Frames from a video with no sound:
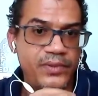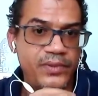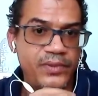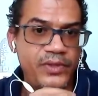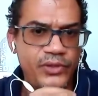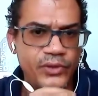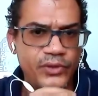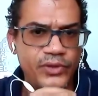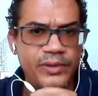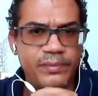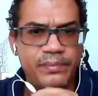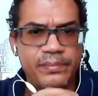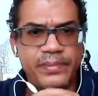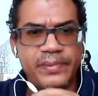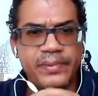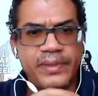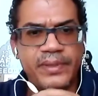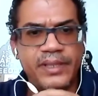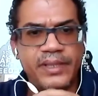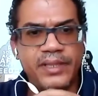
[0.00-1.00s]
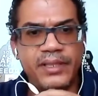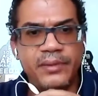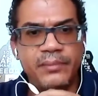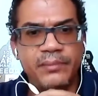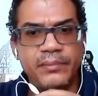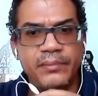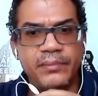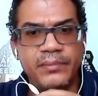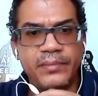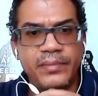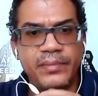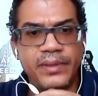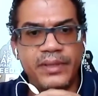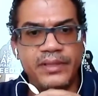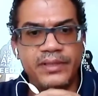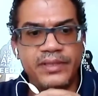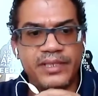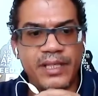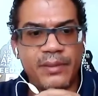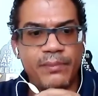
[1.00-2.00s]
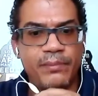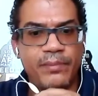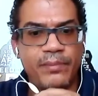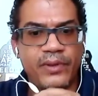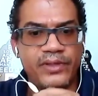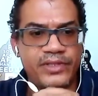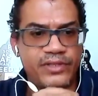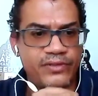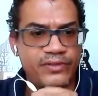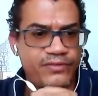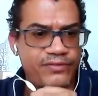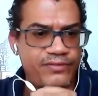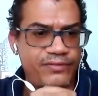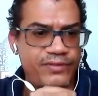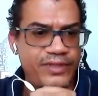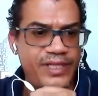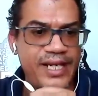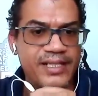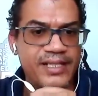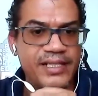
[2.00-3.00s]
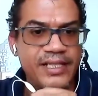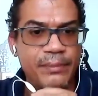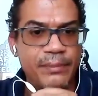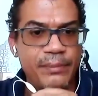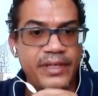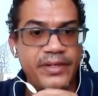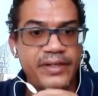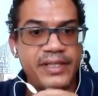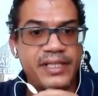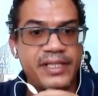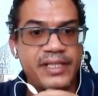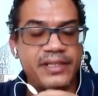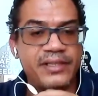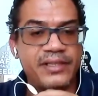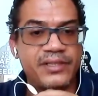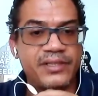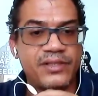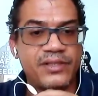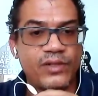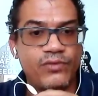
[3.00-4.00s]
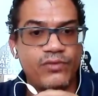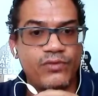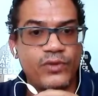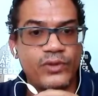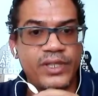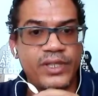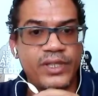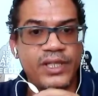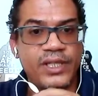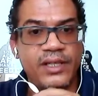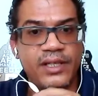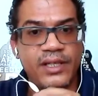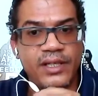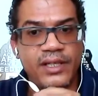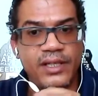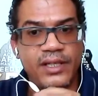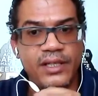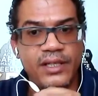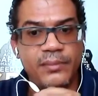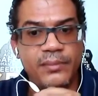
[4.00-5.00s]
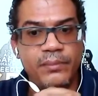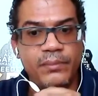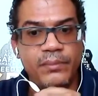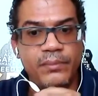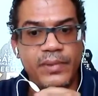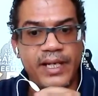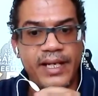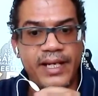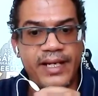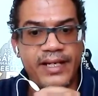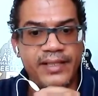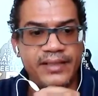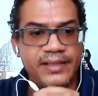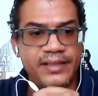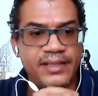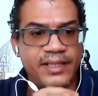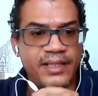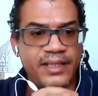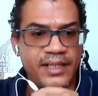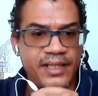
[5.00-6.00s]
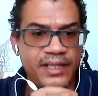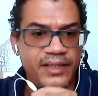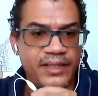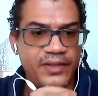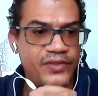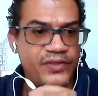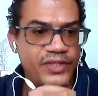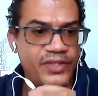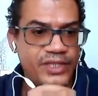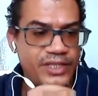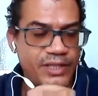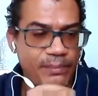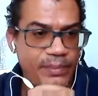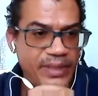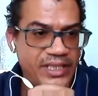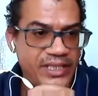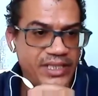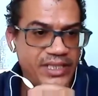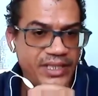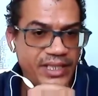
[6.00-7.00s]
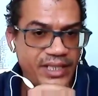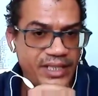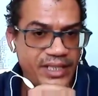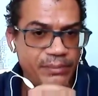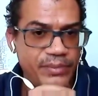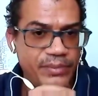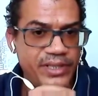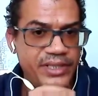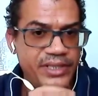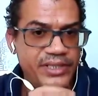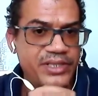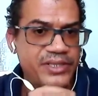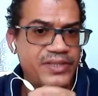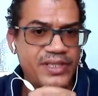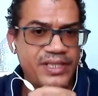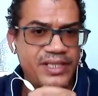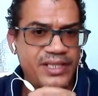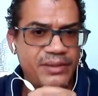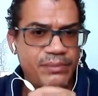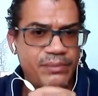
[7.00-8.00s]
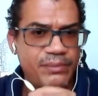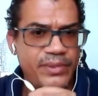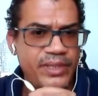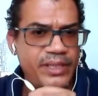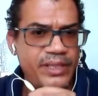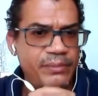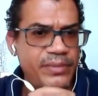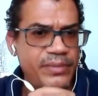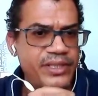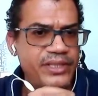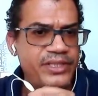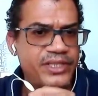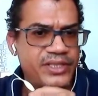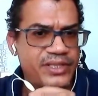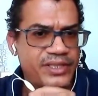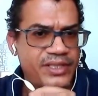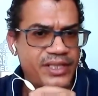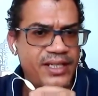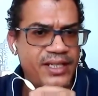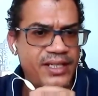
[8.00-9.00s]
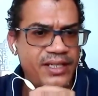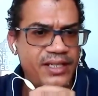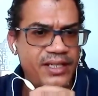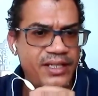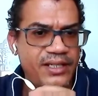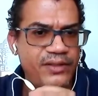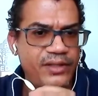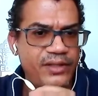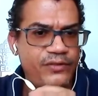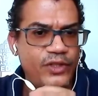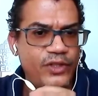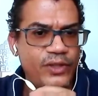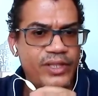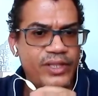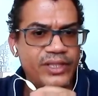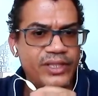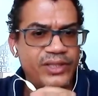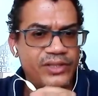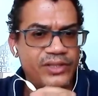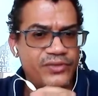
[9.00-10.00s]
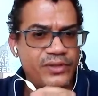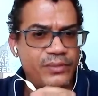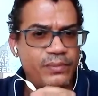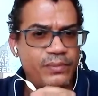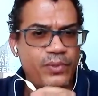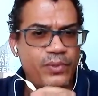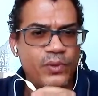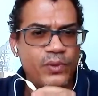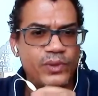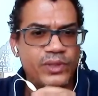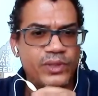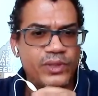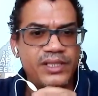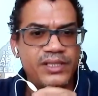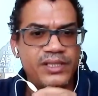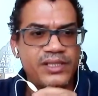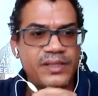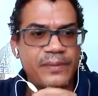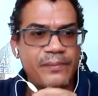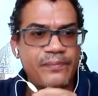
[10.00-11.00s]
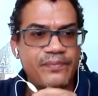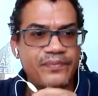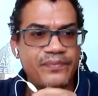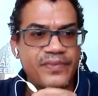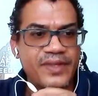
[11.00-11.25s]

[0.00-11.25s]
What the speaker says: Europe, and some parts of Latin America and so forth. And the picture that emerges, if you look at this report, is